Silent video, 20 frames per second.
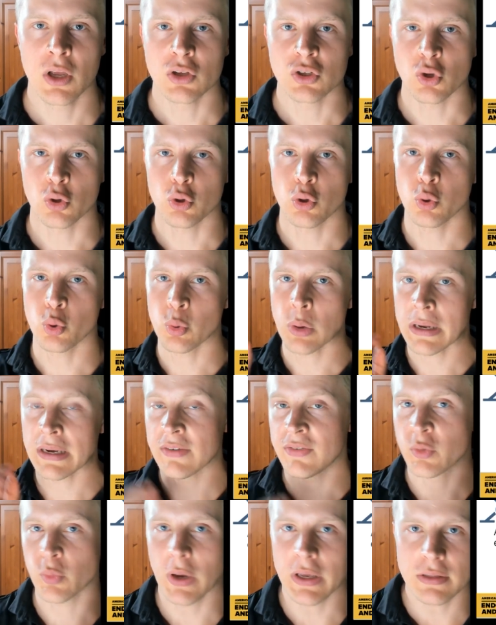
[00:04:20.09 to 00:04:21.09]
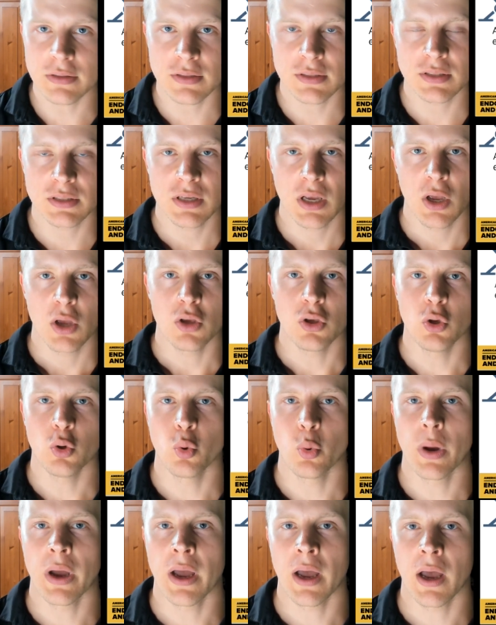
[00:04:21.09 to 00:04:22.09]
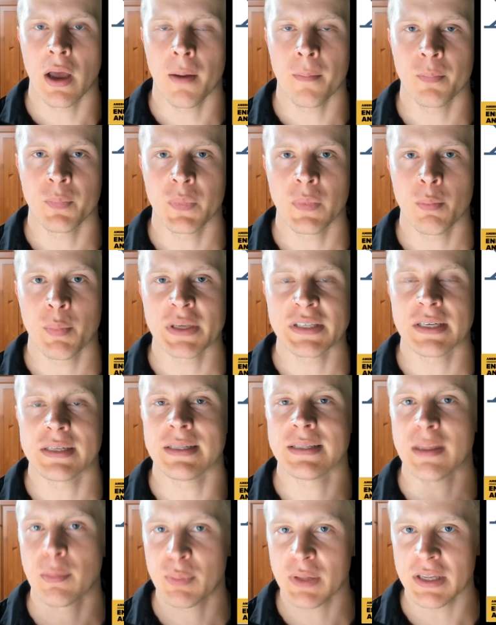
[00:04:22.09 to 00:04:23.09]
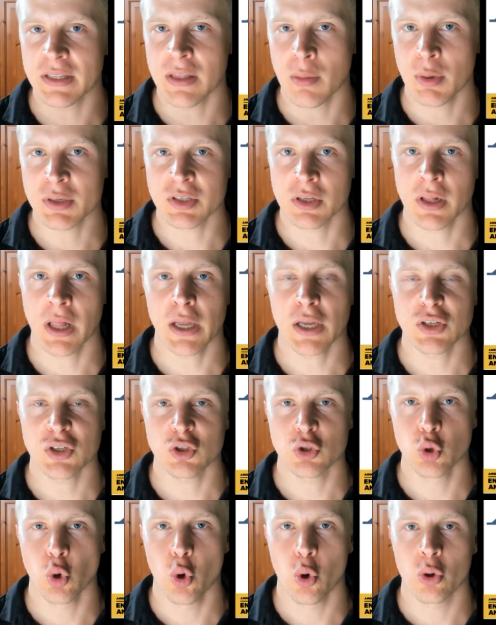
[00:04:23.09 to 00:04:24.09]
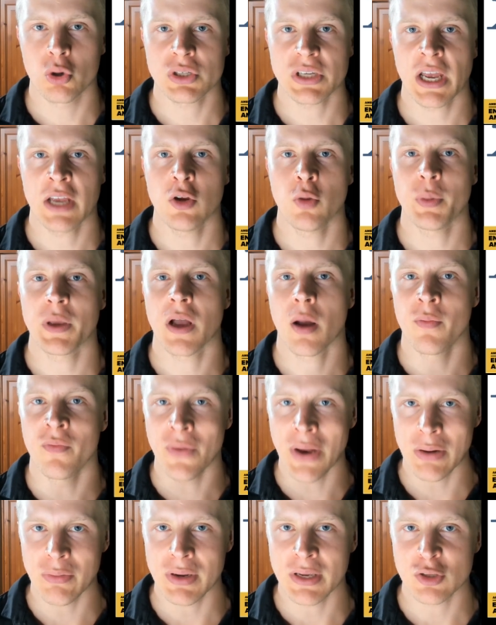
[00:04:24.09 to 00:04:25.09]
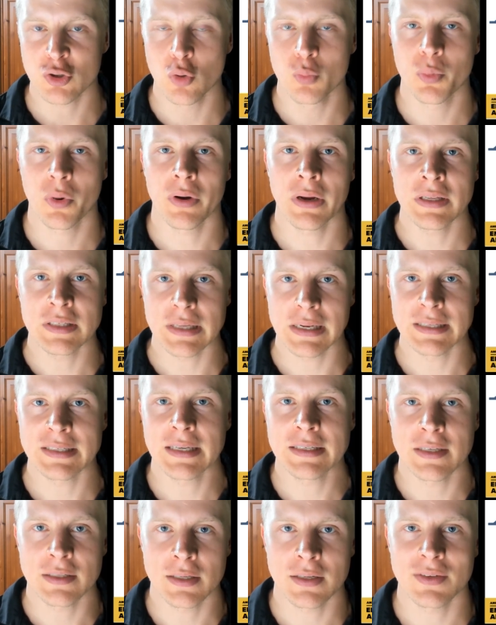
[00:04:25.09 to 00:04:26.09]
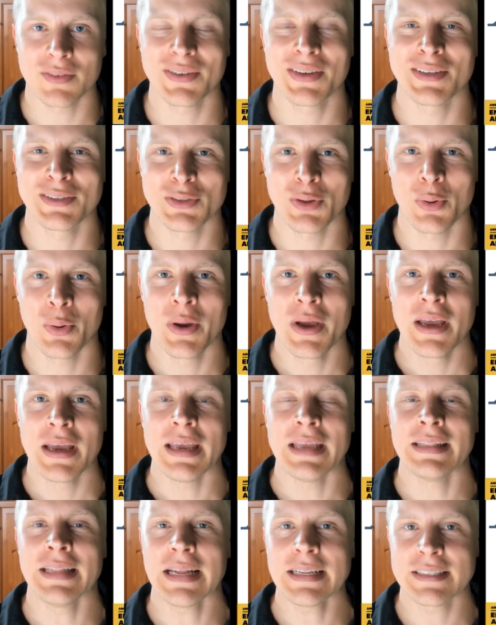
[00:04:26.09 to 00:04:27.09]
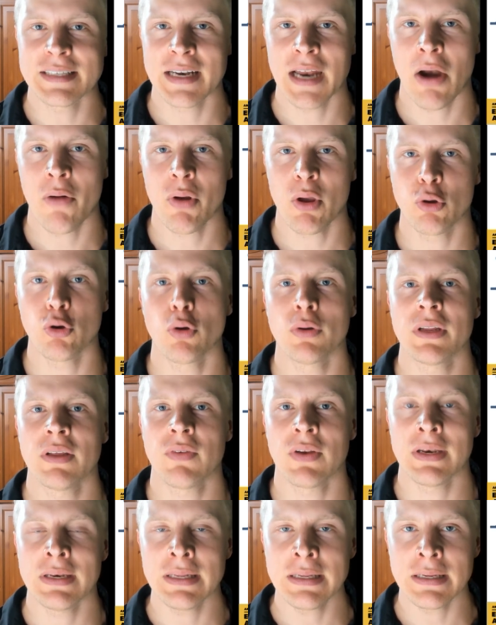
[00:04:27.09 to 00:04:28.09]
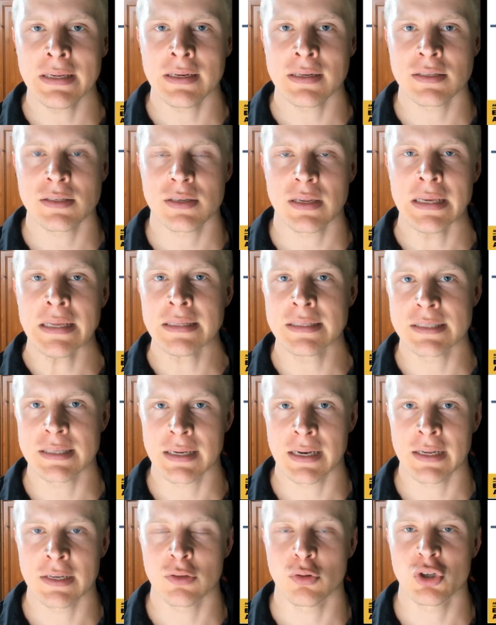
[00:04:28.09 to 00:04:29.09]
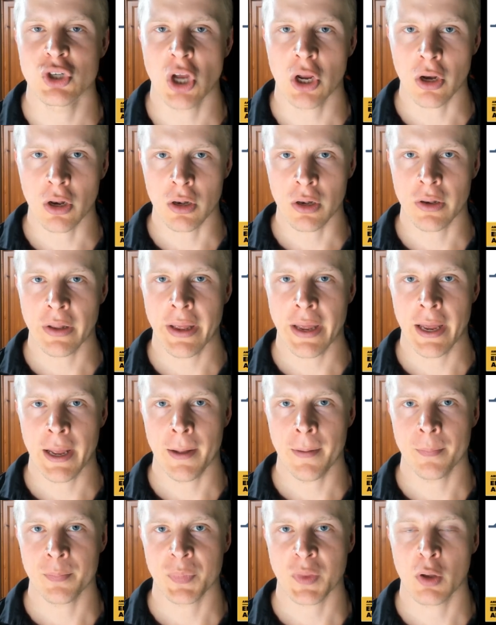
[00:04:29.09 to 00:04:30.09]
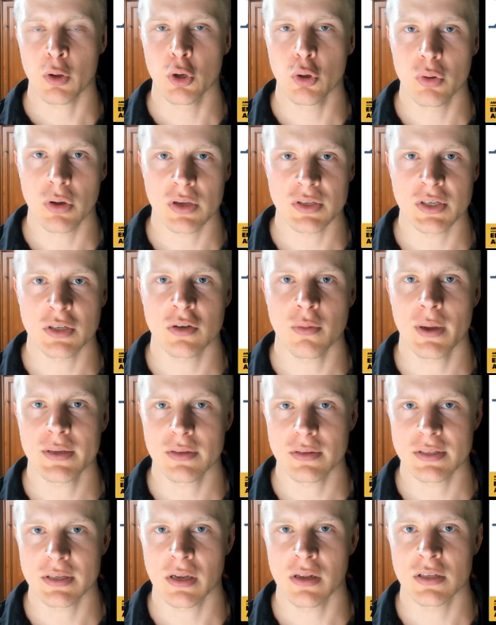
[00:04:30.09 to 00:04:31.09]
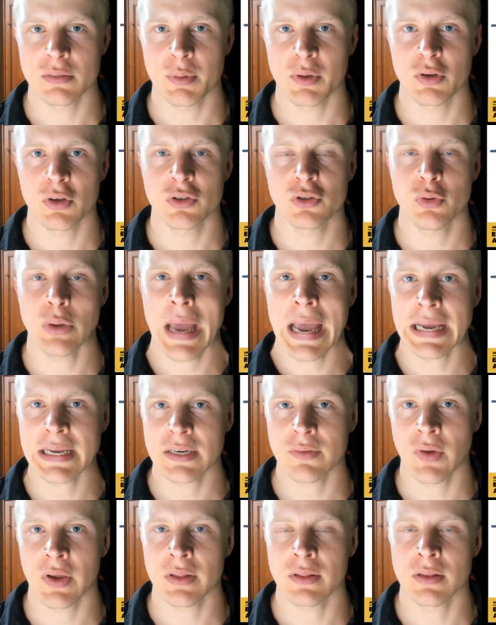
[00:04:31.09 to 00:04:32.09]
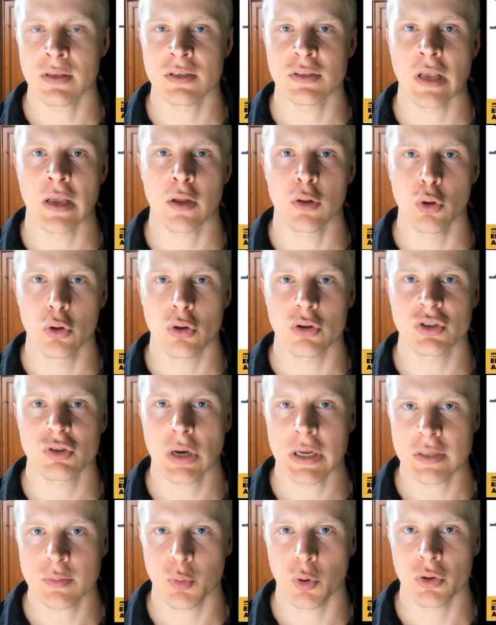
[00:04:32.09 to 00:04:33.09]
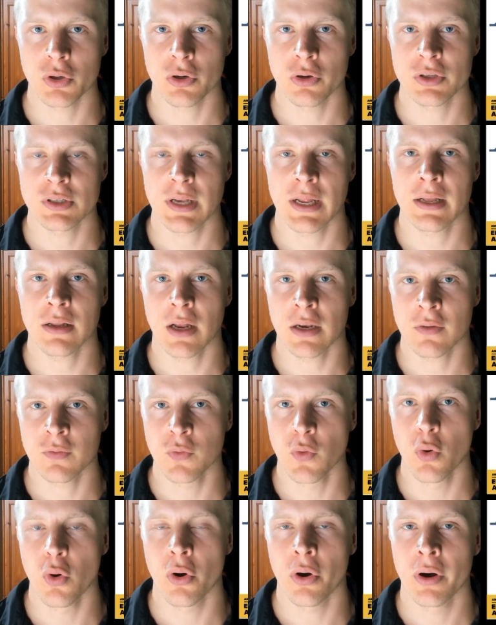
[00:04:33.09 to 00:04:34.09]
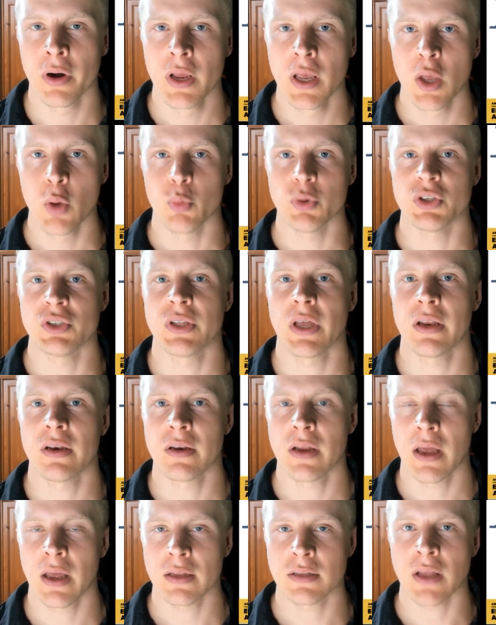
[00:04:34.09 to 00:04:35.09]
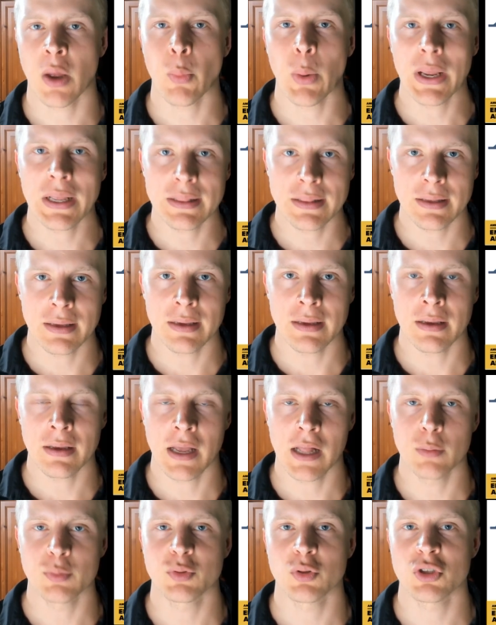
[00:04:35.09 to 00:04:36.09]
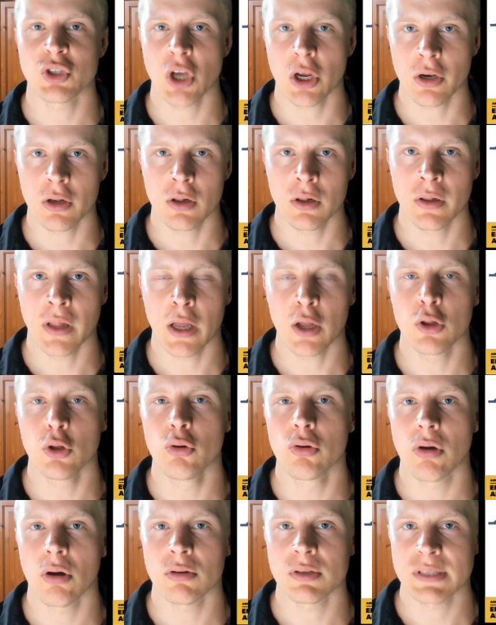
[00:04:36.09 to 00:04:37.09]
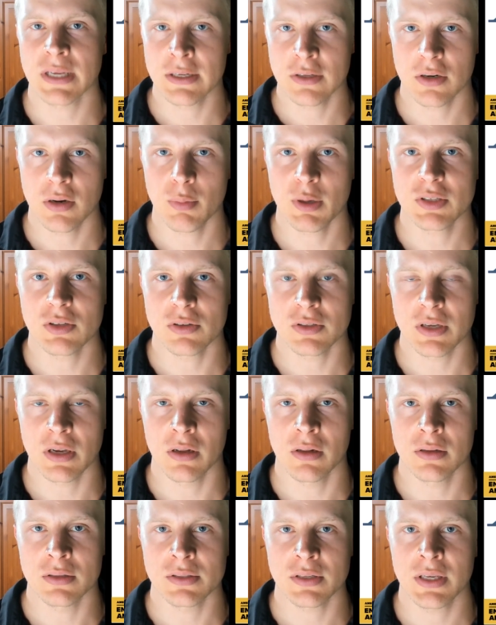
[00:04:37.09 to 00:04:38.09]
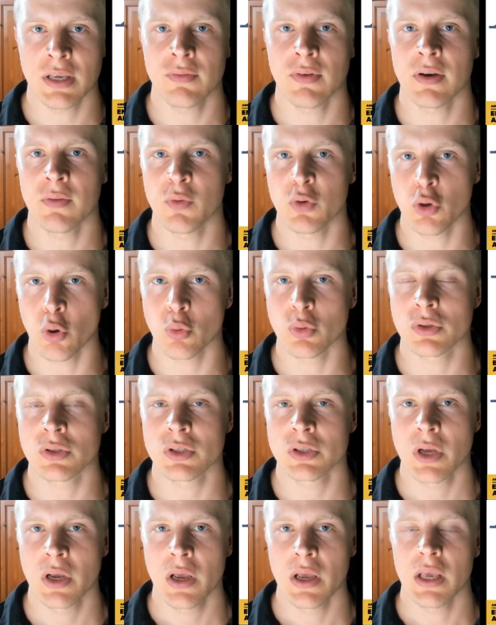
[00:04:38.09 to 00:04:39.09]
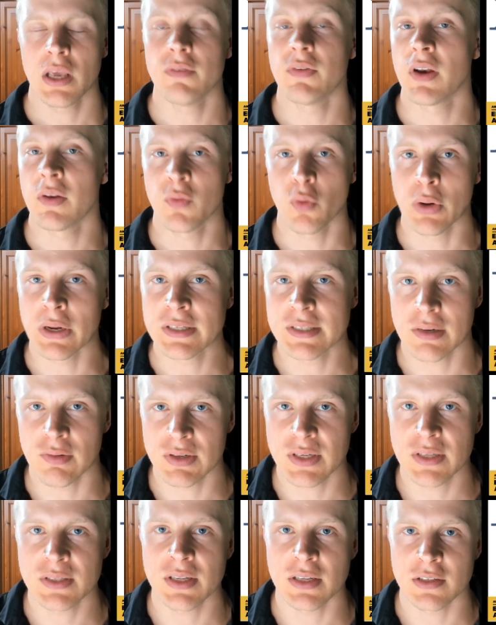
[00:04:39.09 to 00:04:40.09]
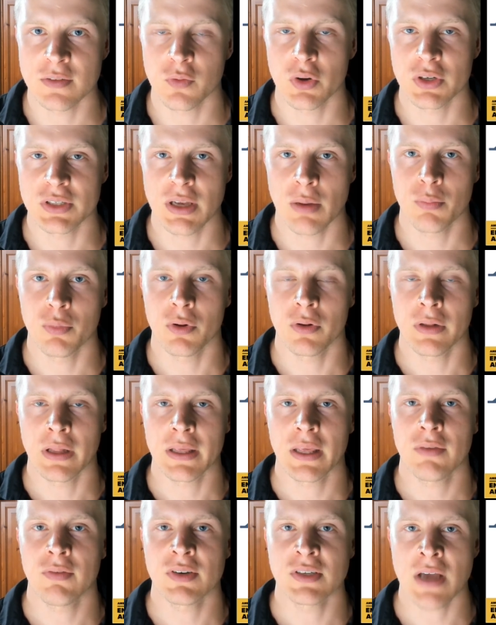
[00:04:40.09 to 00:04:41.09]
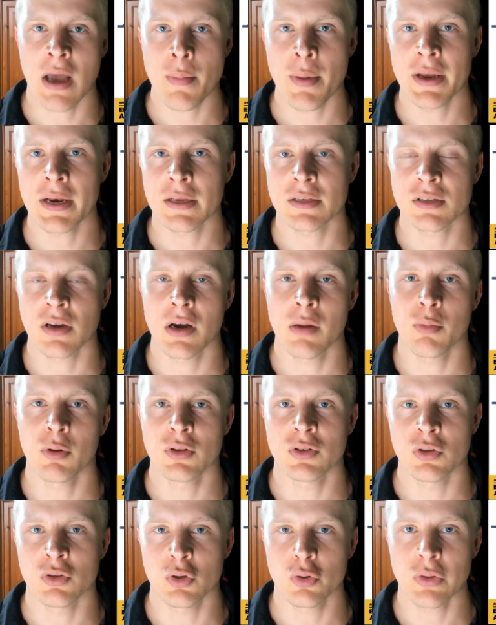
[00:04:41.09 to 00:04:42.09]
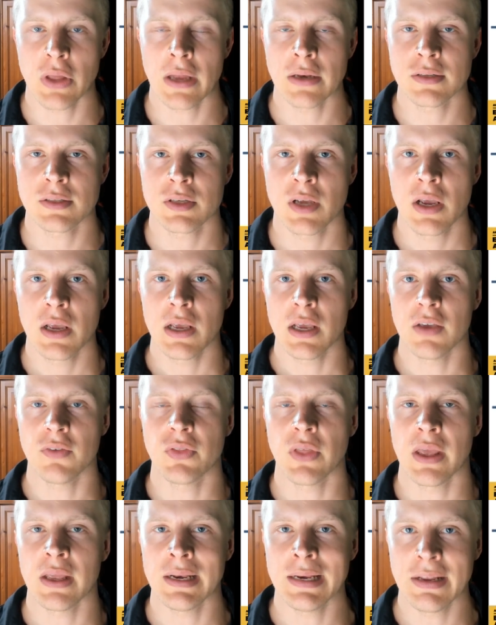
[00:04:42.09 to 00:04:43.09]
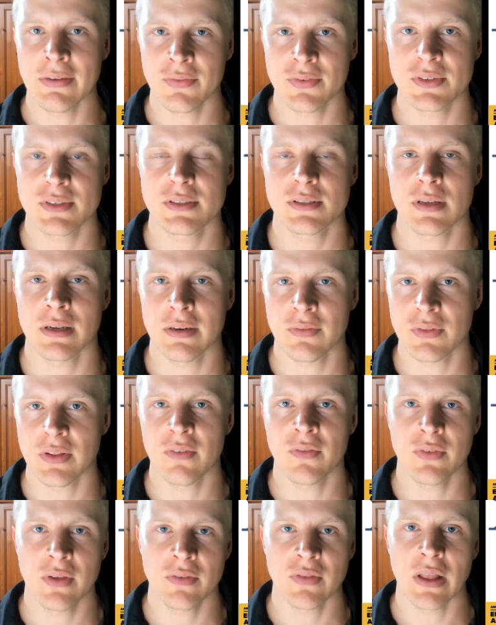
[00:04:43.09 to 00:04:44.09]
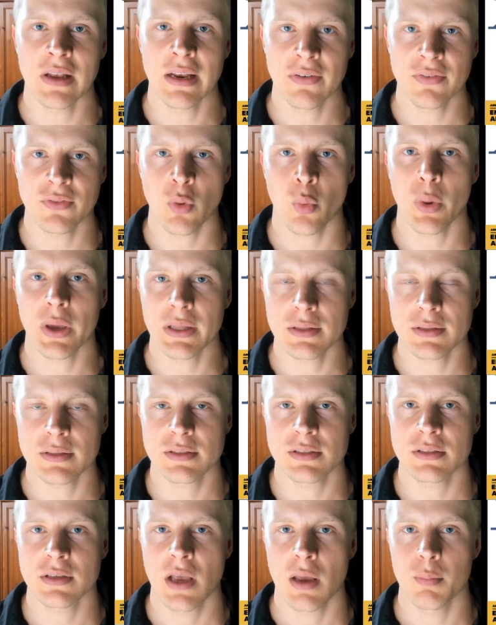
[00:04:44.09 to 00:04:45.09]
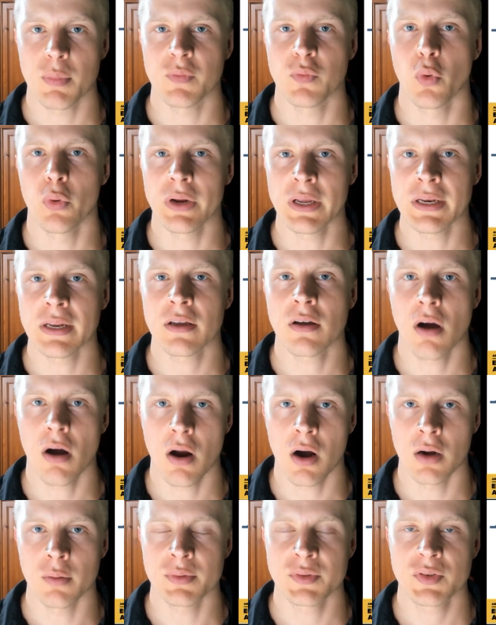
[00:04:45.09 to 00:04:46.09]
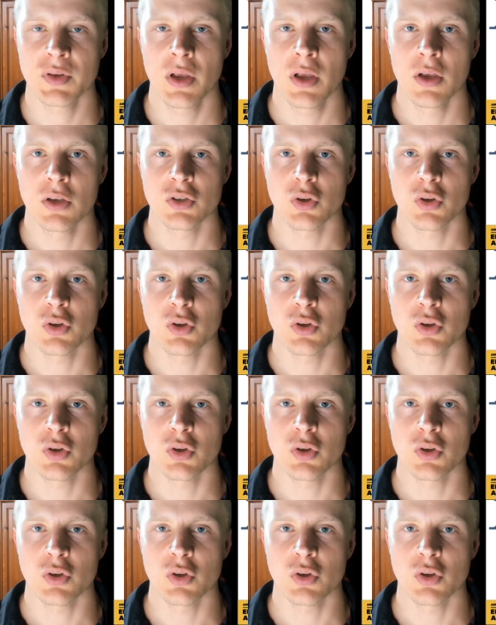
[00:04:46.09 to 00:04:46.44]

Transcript: So you uh, lift weights you um, basically deplete the muscle glycogen stores and you become very super insulin sensitive. So in that scenario, you don't even need insulin to shuttle um, glucose into muscle cells because you activate these uh, glucose transporters like GLUT4, which then uh, directly helps to shuttle uh, glucose into the muscle cells, even if you don't, even if you're insulin resistant, for example. Like even diabetics are able to do that if they lift, lift if, if they lift the weights before eating carbs.